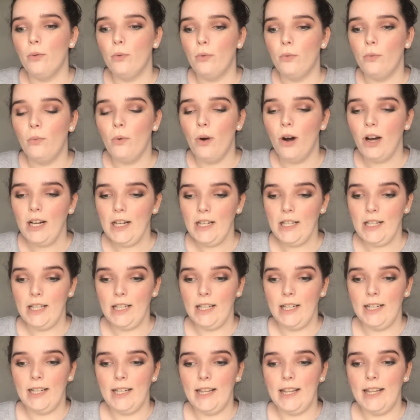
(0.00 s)

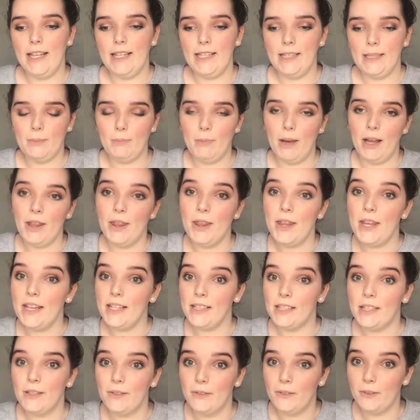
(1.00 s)
what this month
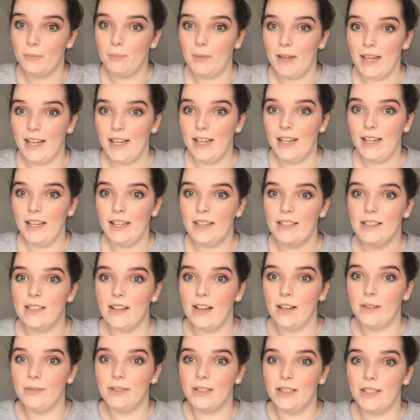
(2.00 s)
is for me is
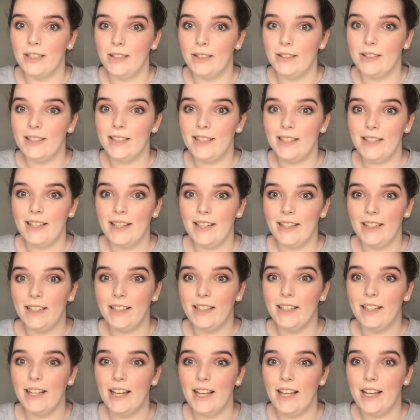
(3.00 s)
I want to sit
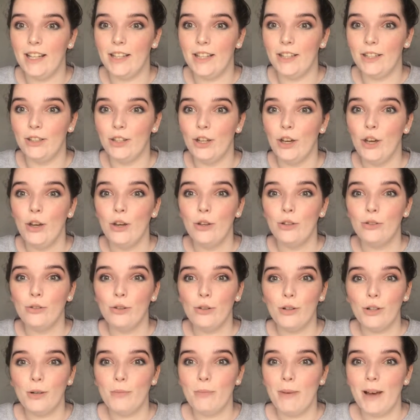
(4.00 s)
here and
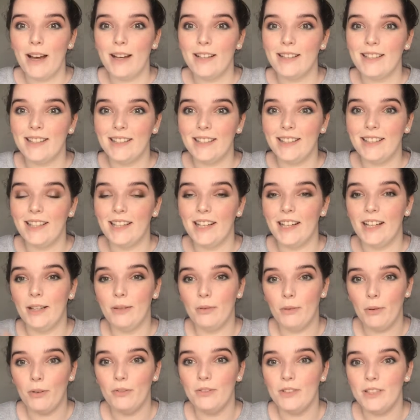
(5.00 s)
talk about something that I
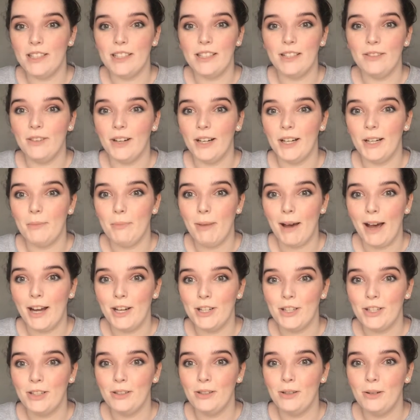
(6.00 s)
am obviously very
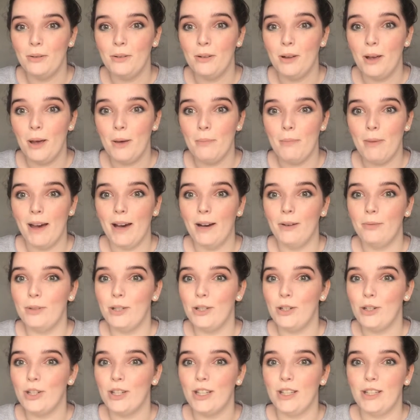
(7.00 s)
passionate about,
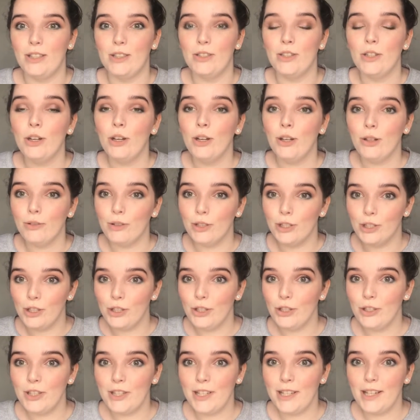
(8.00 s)
which is
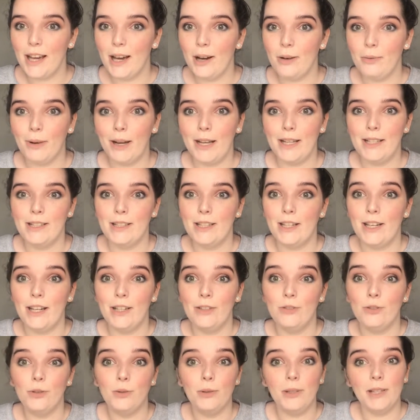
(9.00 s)
reducing our waste
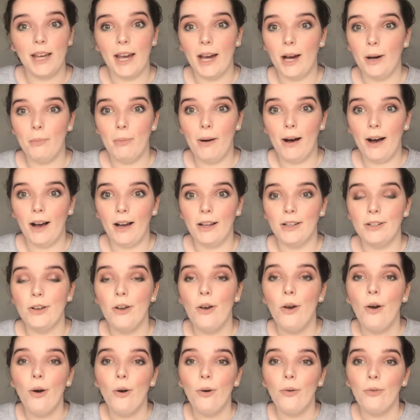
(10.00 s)
and doing our part
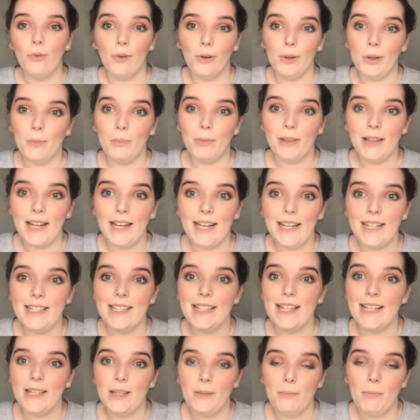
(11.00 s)
for the planet.
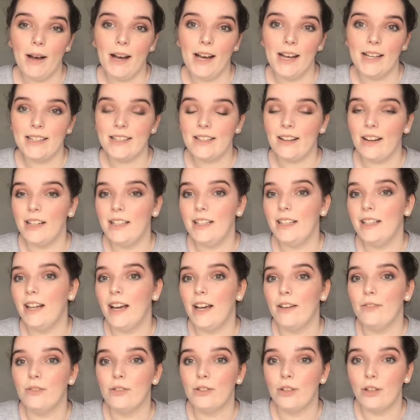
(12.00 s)
In the past, I did
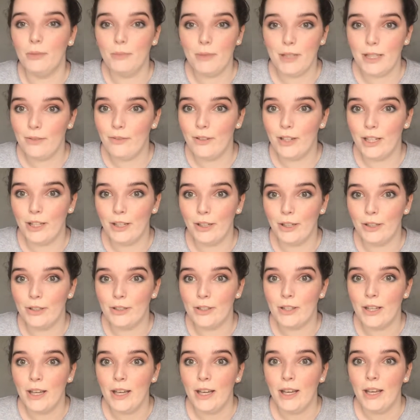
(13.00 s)
have so many videos